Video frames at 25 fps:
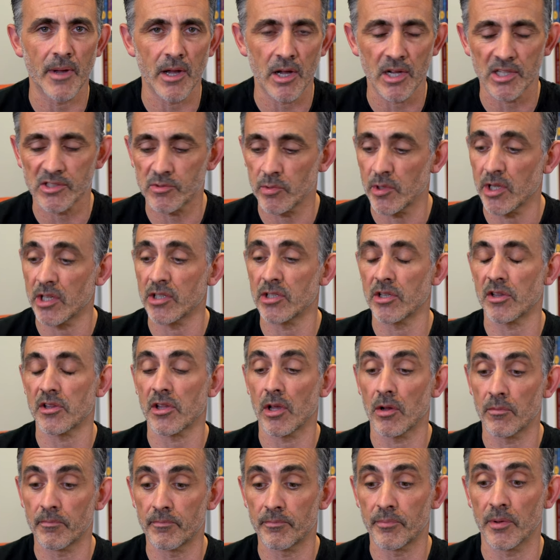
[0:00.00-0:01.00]
marks where you can just
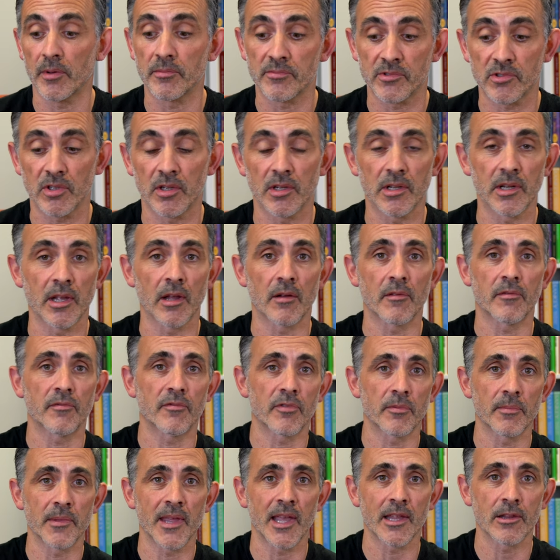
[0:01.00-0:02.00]
go boom, straight, you know,
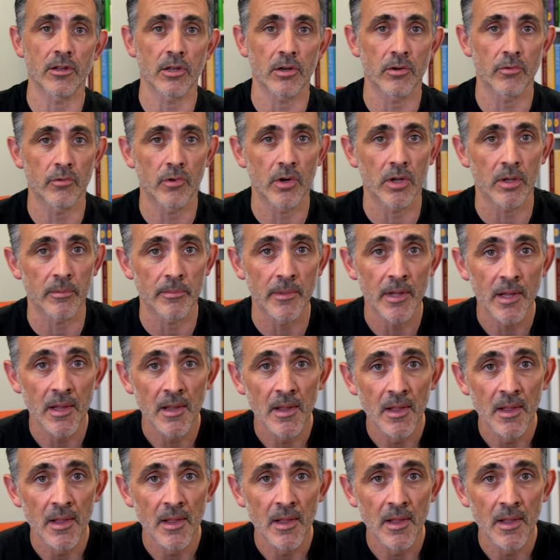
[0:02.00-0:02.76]
from the end of the room.